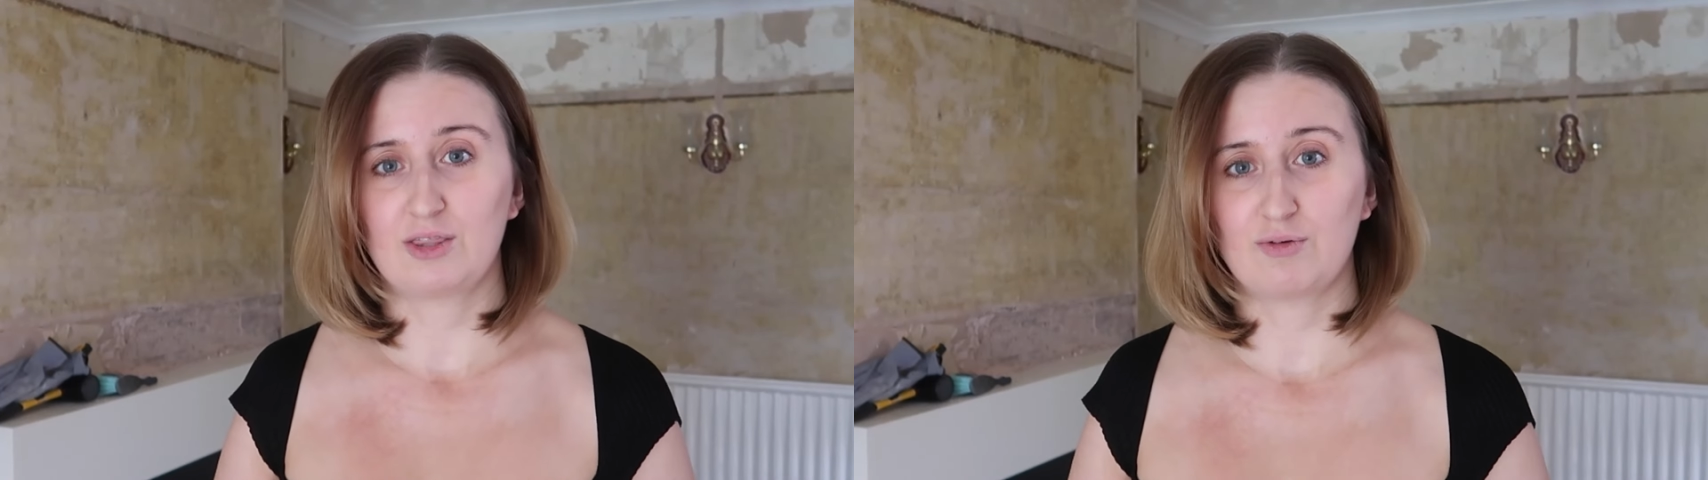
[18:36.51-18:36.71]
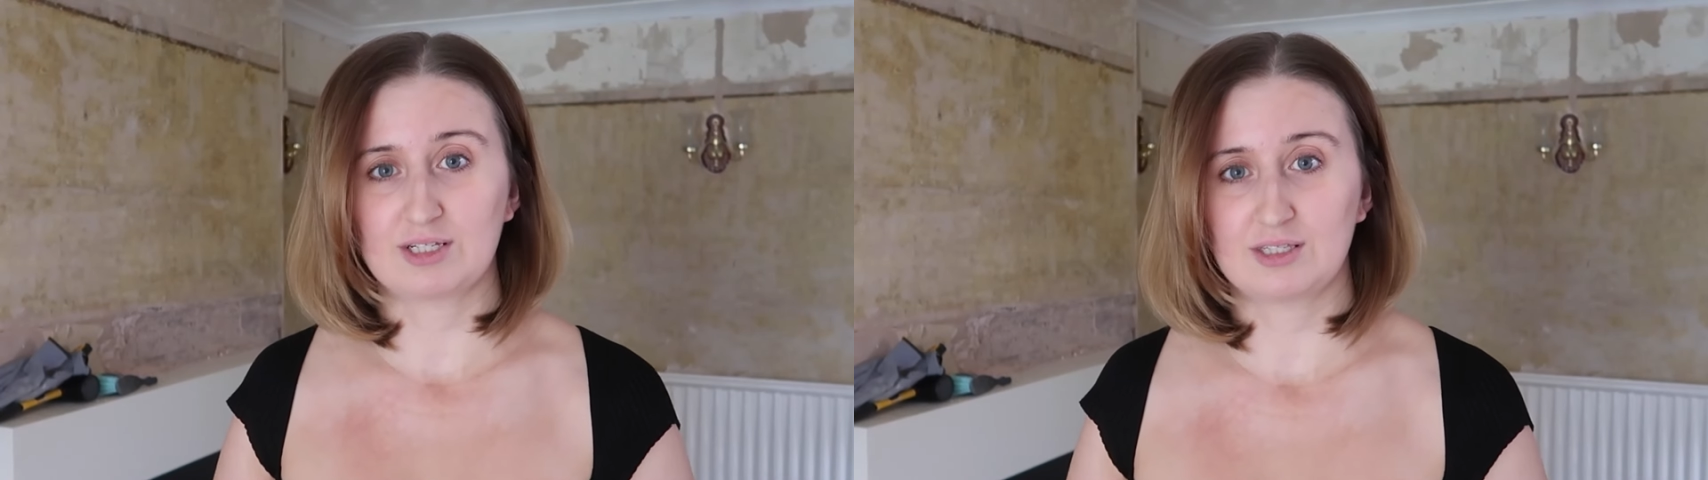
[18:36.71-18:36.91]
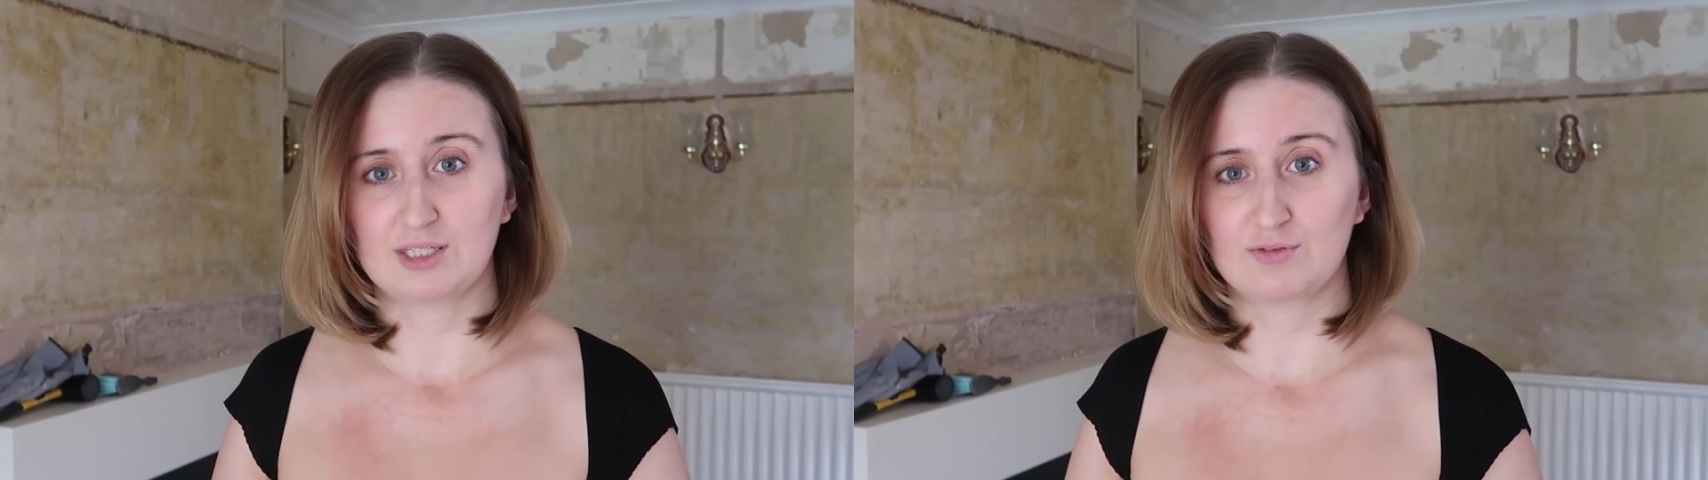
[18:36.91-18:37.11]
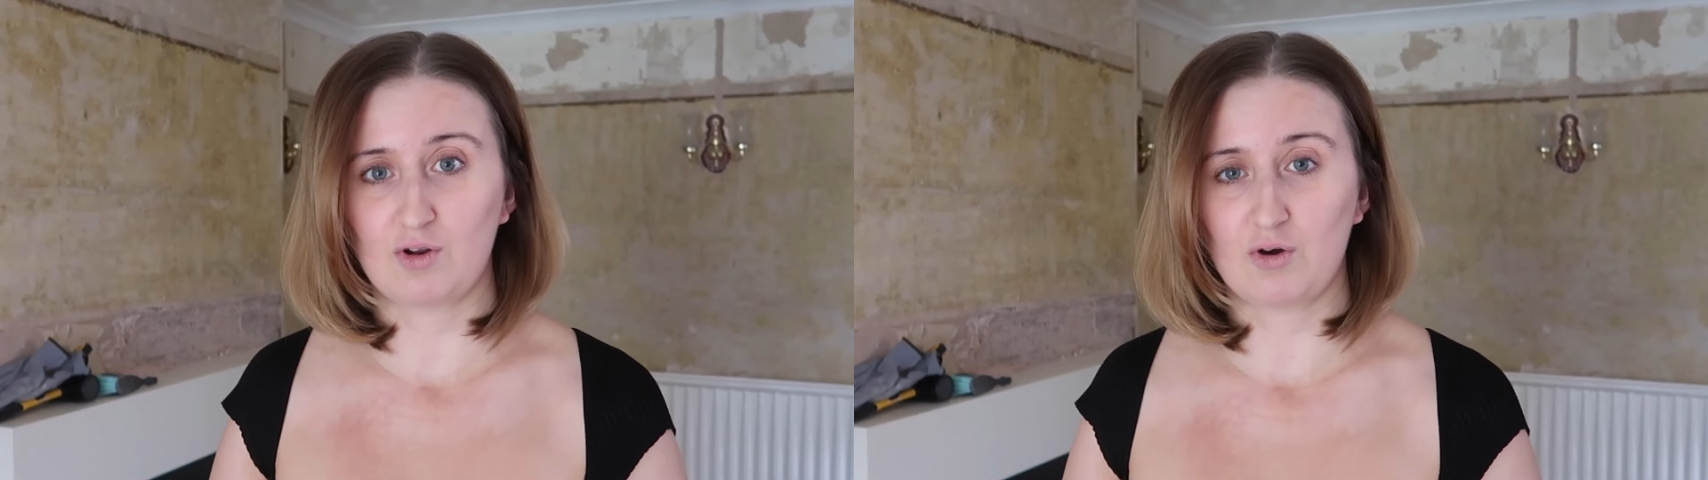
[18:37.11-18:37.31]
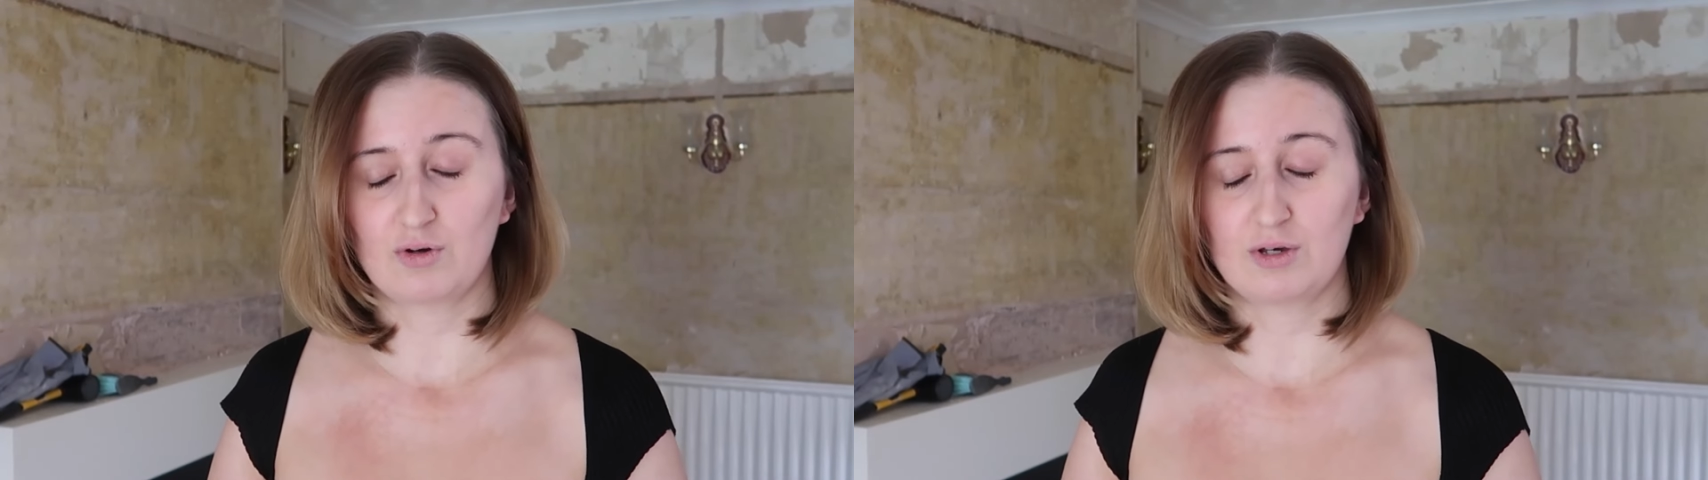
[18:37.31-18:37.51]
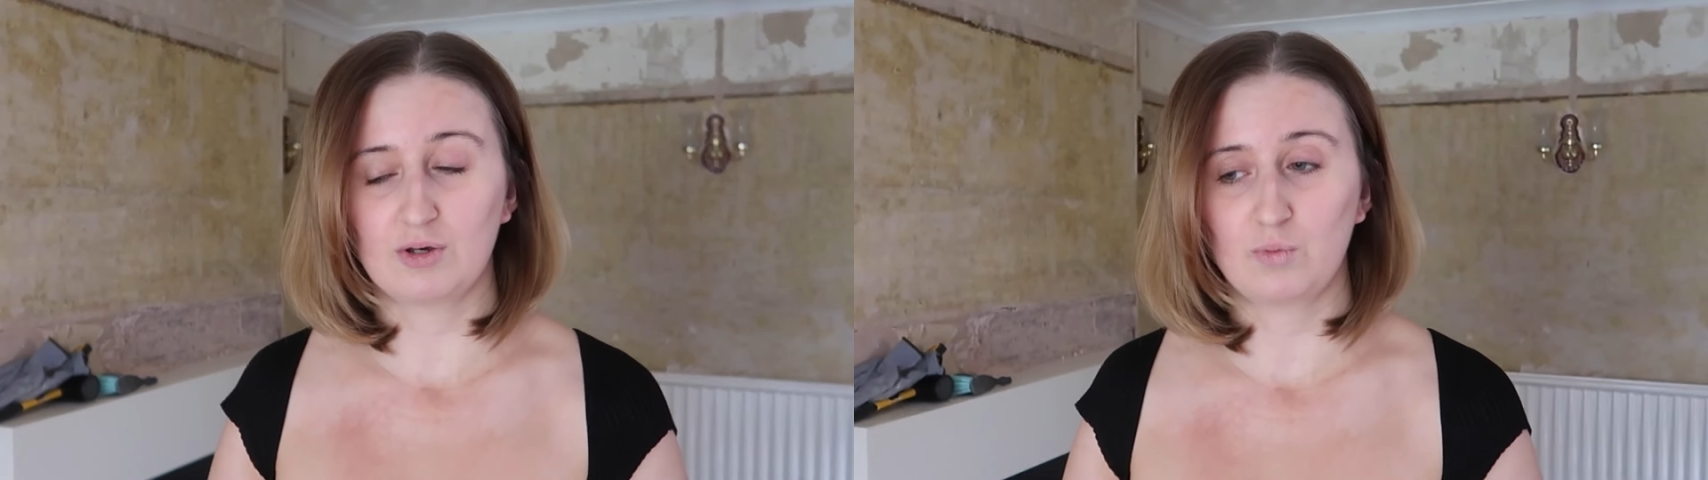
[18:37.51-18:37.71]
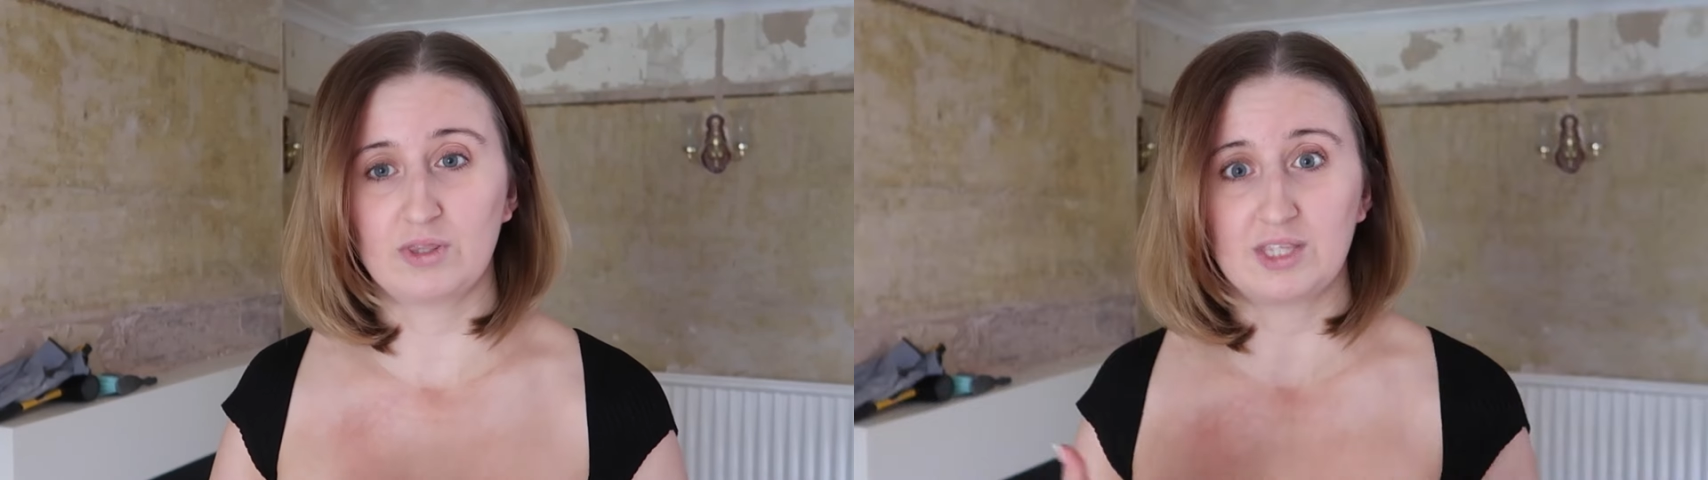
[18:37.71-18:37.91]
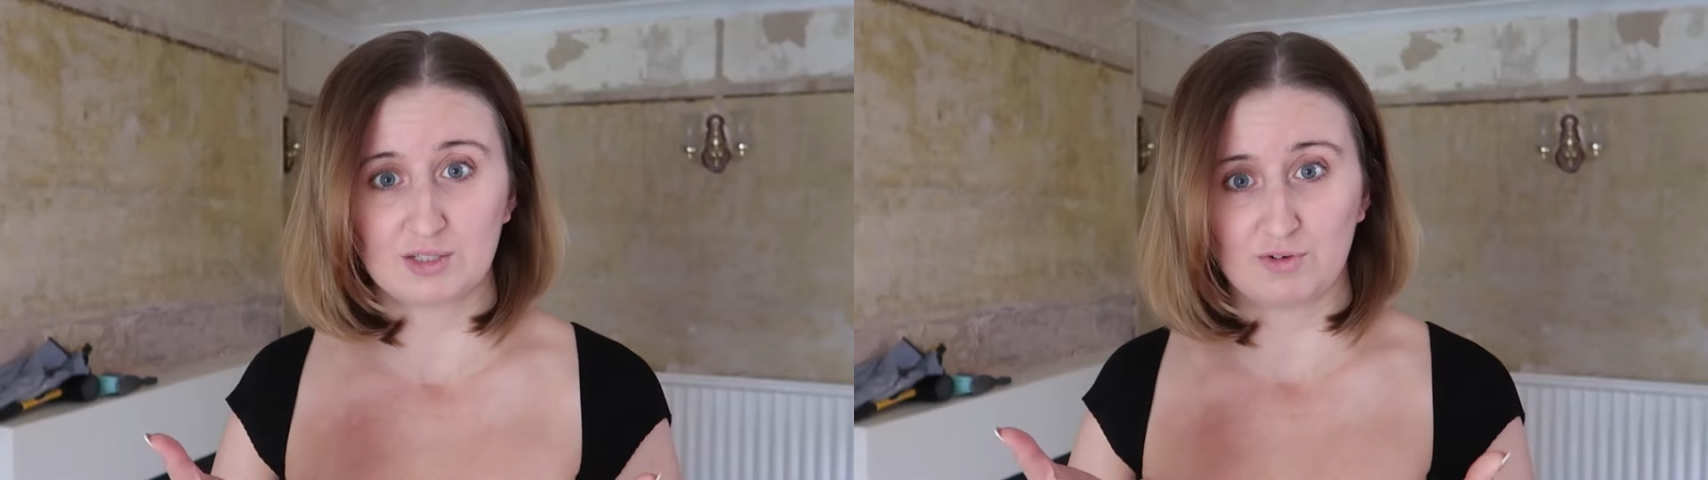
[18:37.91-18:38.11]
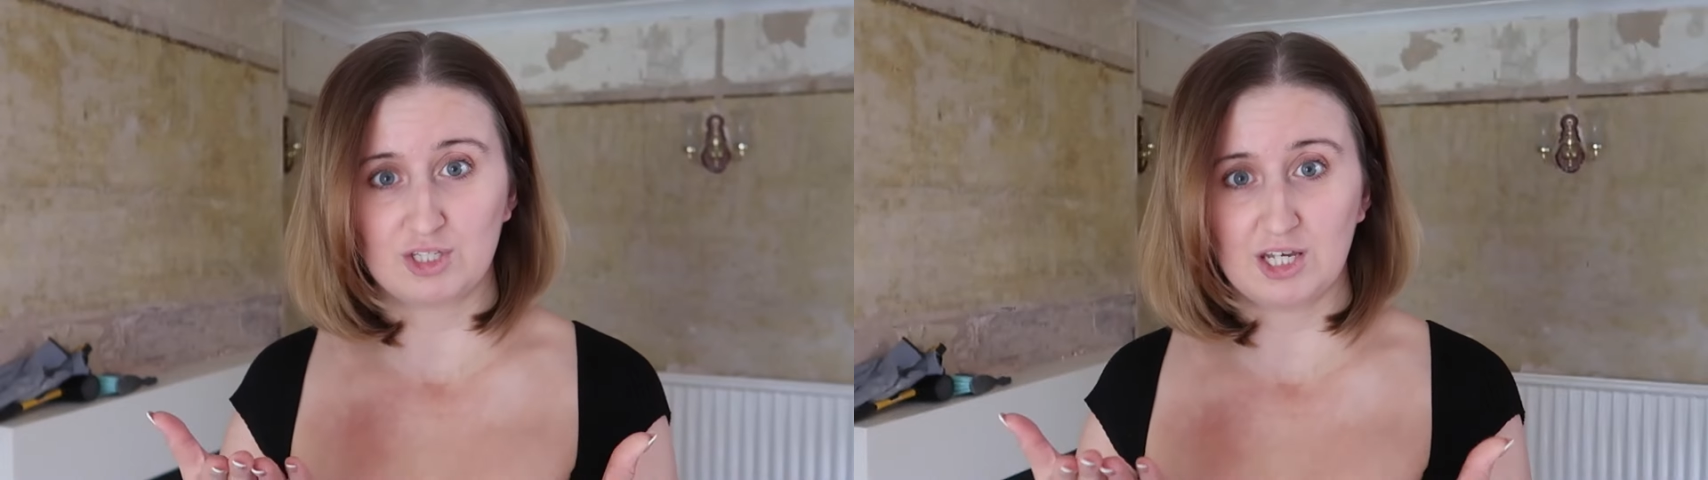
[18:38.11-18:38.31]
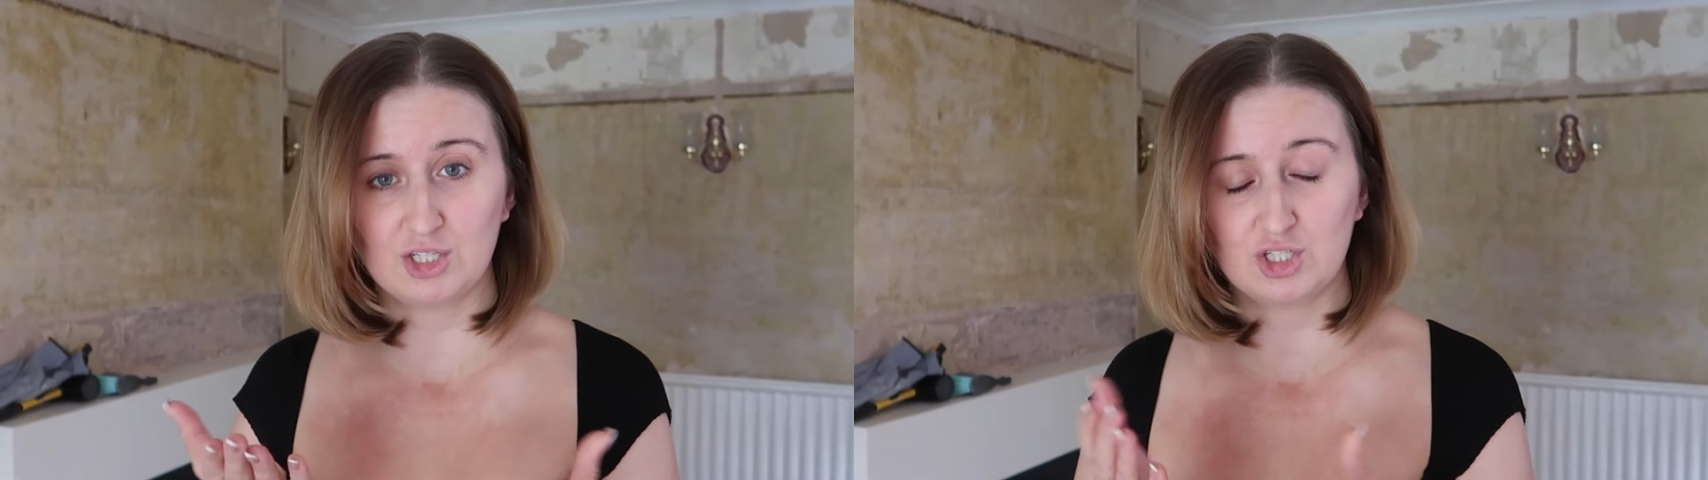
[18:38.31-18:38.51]
the rest of this vlog with this
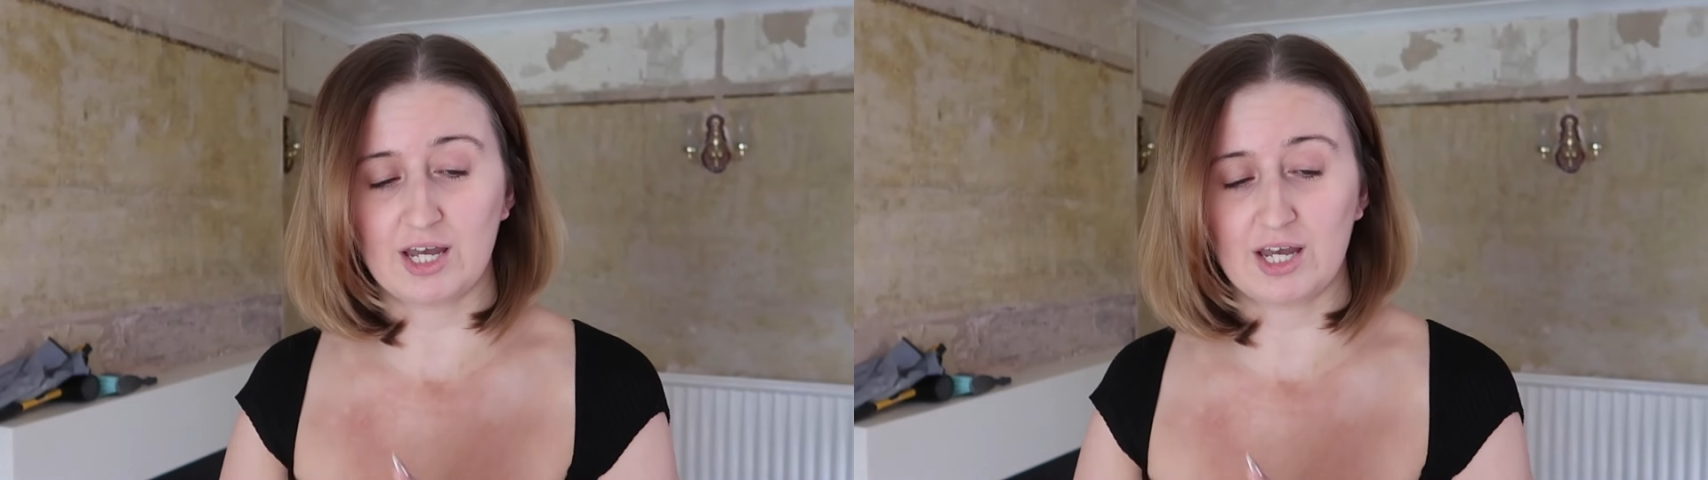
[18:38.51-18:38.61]
footage